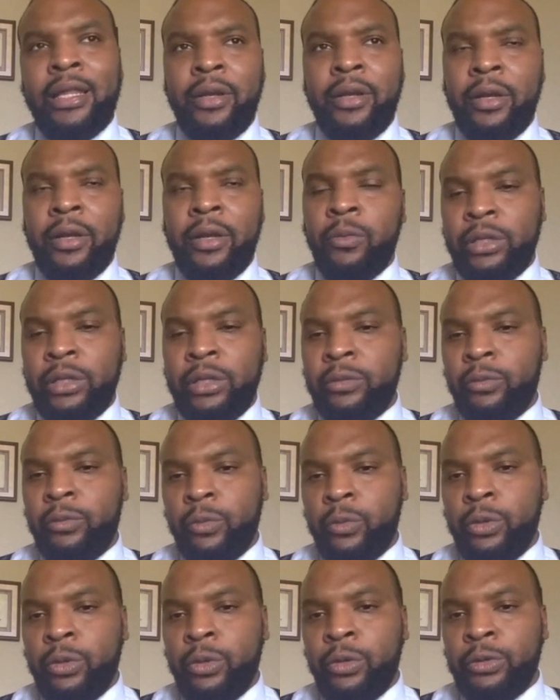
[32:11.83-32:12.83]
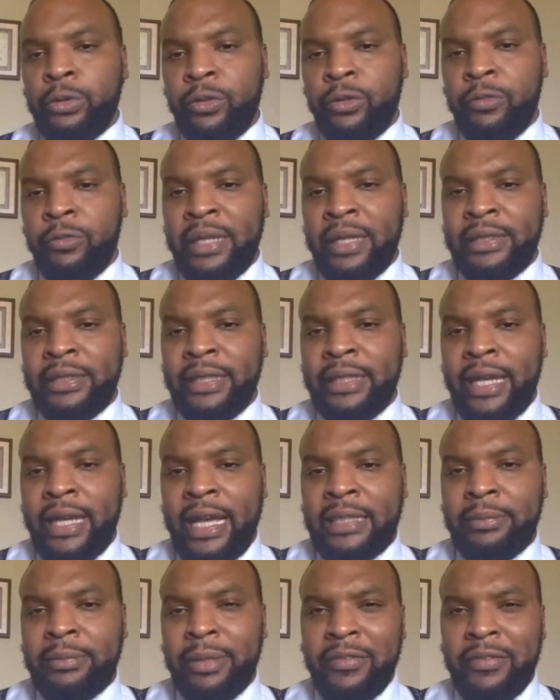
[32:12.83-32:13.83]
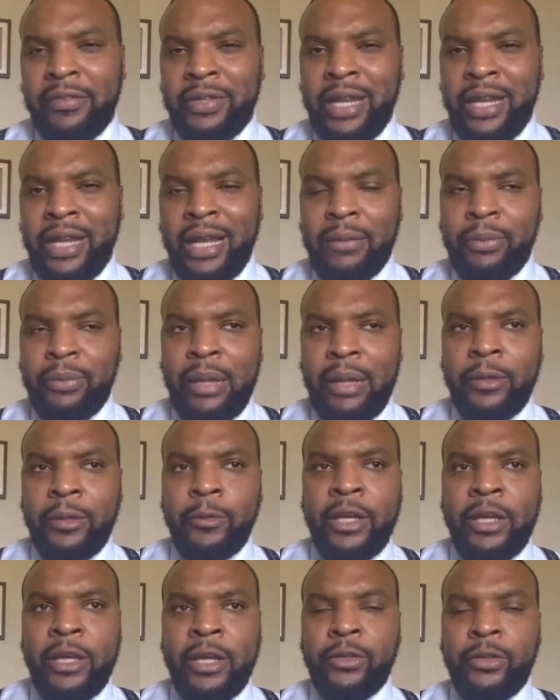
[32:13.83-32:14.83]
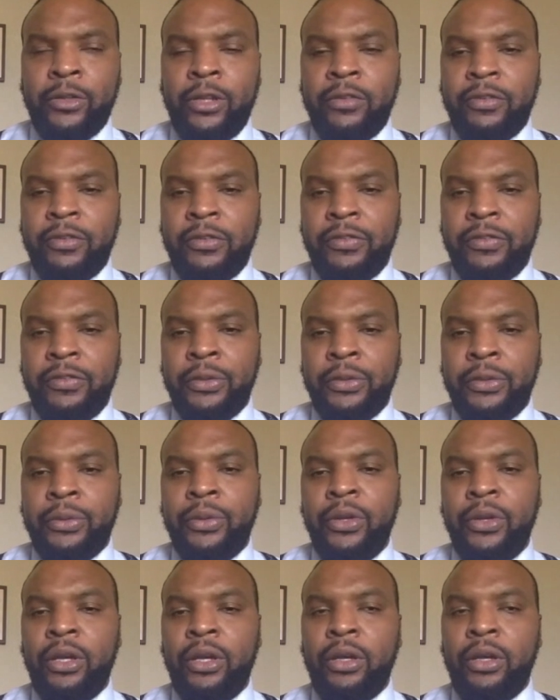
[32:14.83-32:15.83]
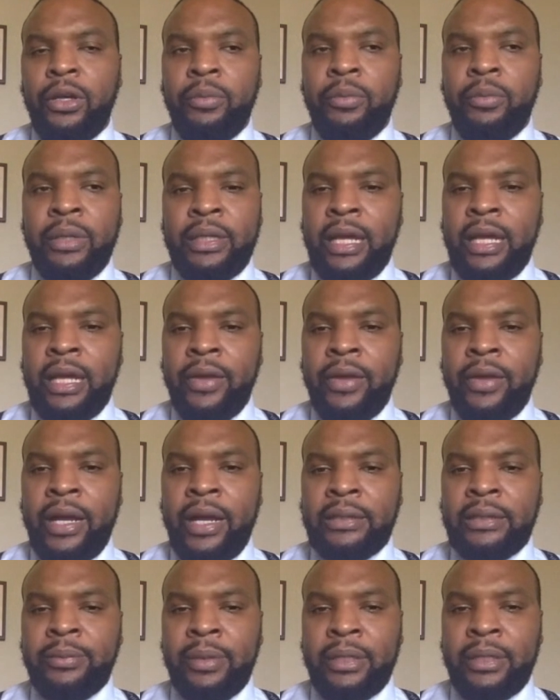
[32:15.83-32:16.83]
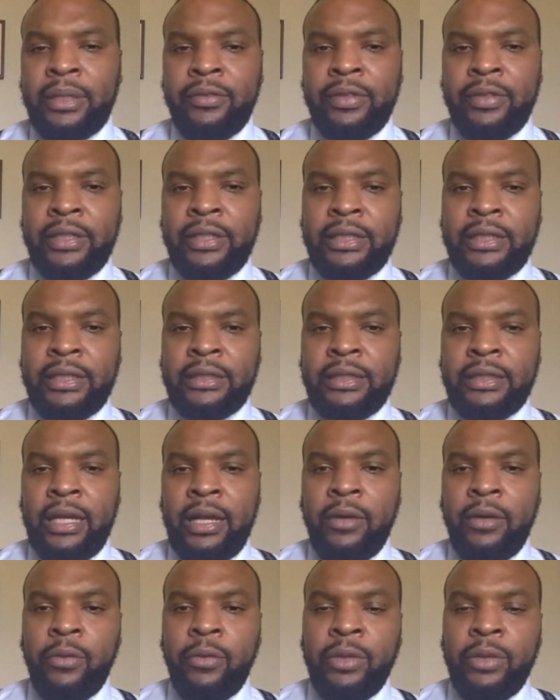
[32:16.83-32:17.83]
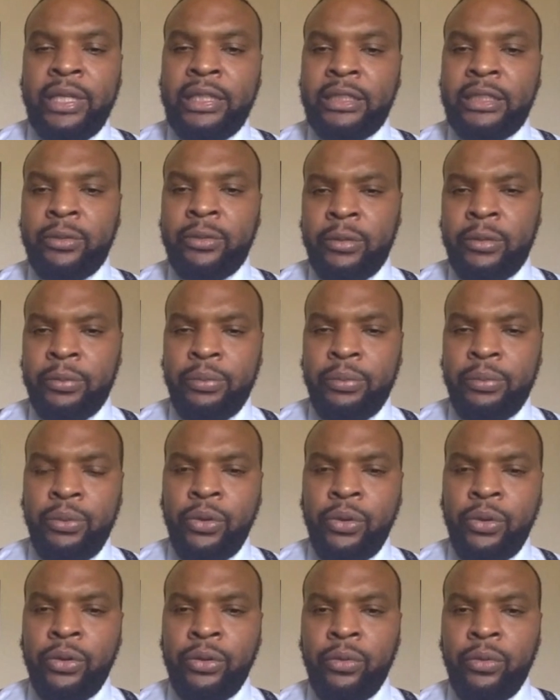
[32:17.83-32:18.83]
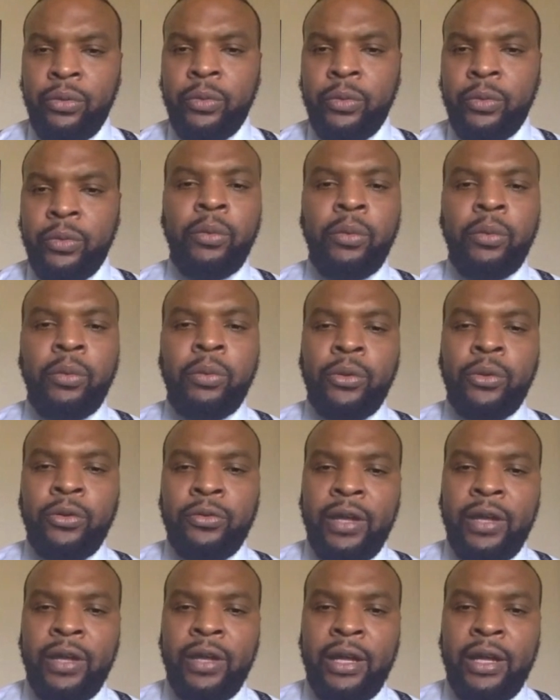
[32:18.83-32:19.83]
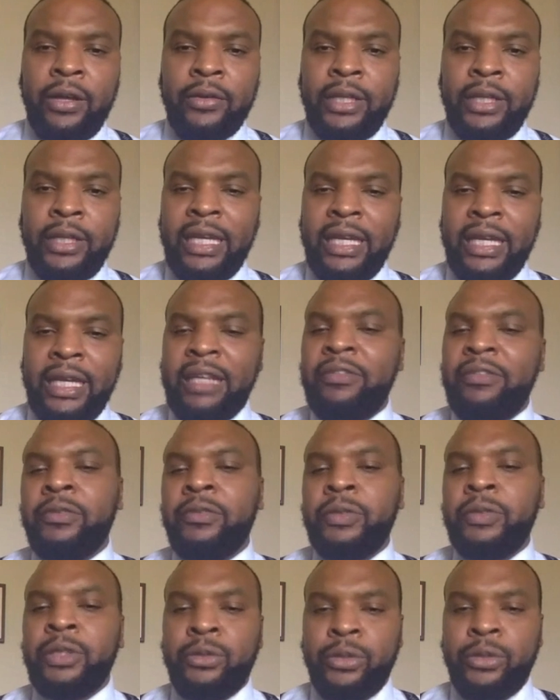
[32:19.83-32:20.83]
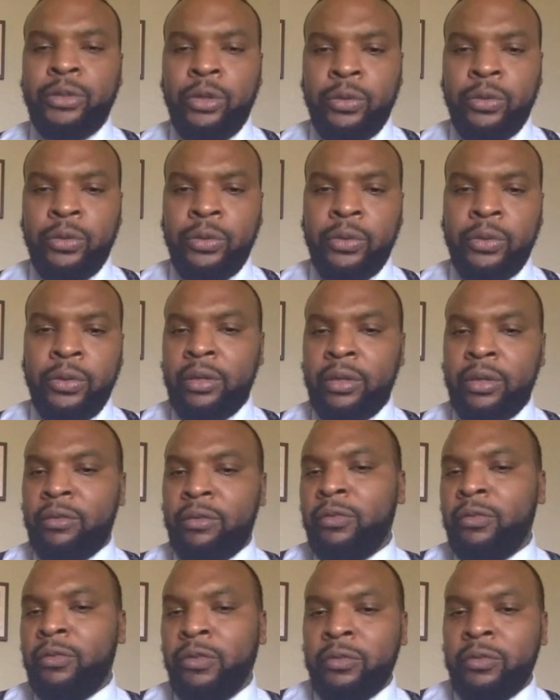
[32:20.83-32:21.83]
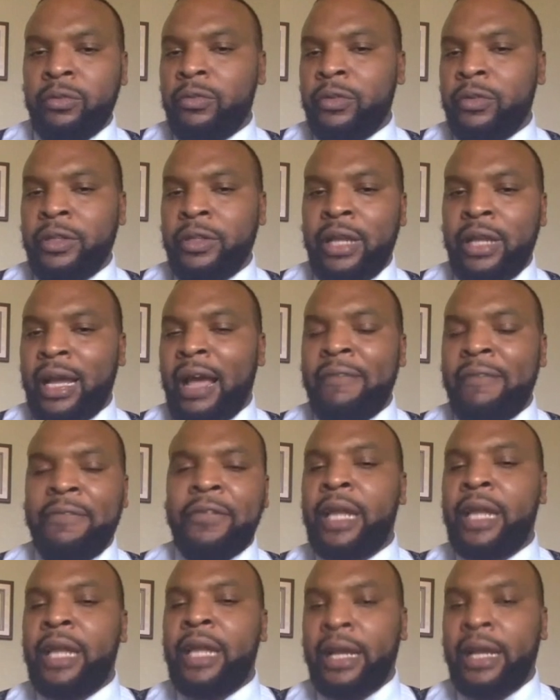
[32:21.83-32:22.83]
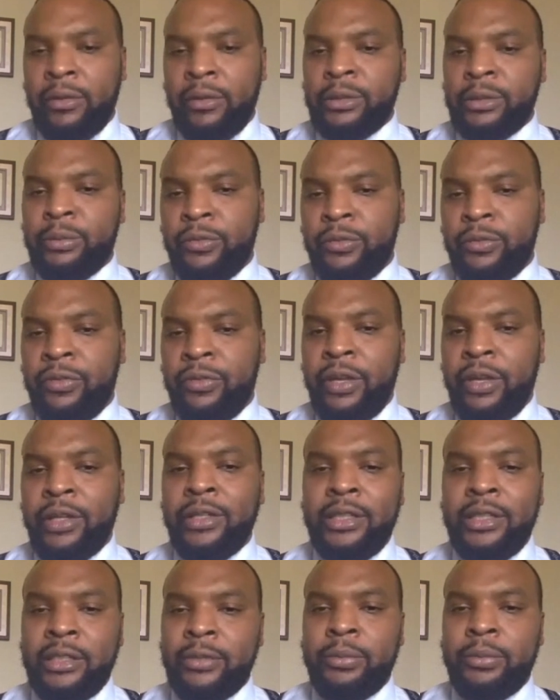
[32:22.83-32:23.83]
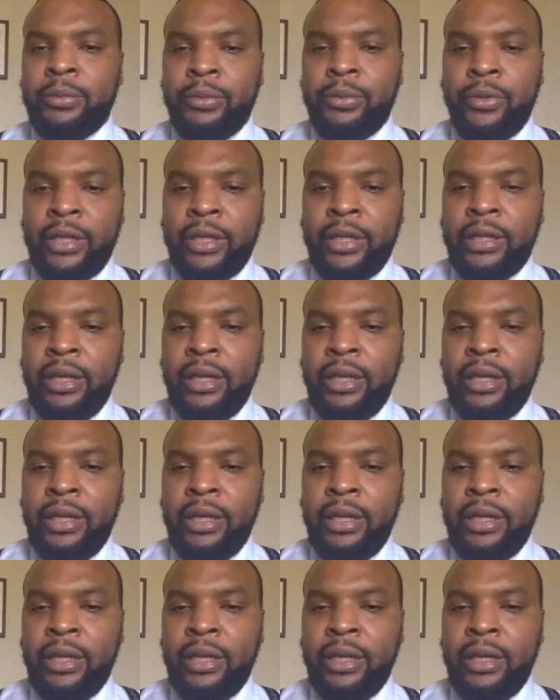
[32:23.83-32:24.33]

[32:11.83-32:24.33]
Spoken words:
one real sort of basic aspect of it, and I can probably rattle off a few, but the other aspect of it is we need to report when we are profiled. Even if we don't know even if we're like, I feel like I was profiled, you need to report it